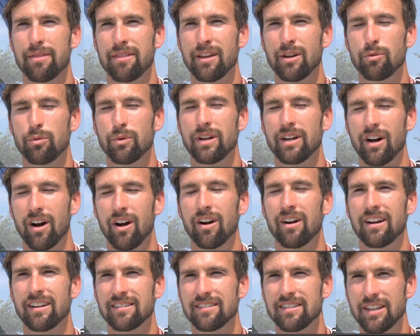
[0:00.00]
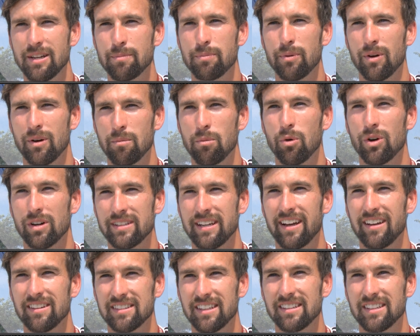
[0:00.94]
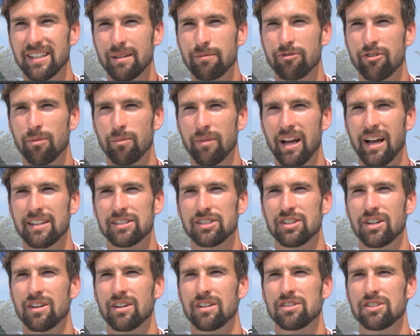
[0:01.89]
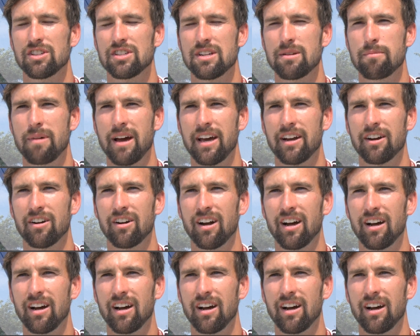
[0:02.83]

I think we are a deeper and more talented team from last year. It's just a matter